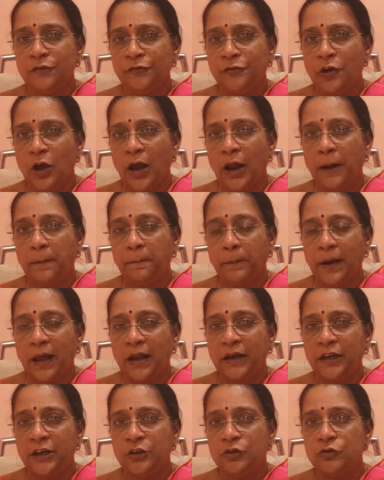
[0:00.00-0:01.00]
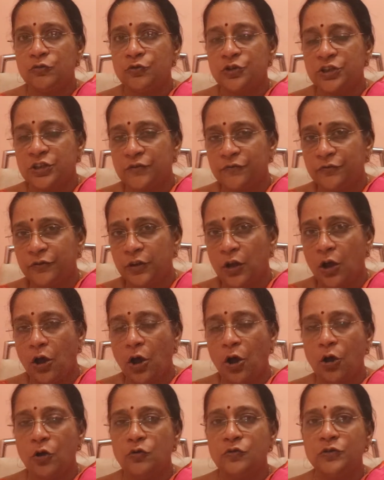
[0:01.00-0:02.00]
if you had planning to shift the
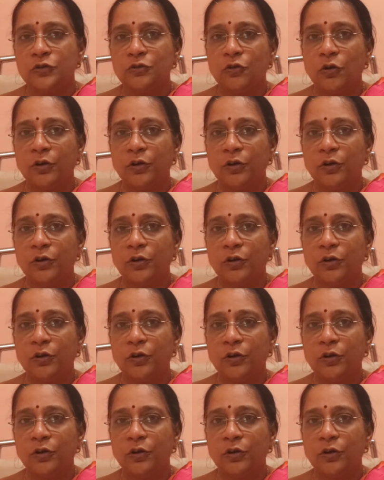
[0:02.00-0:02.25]
house,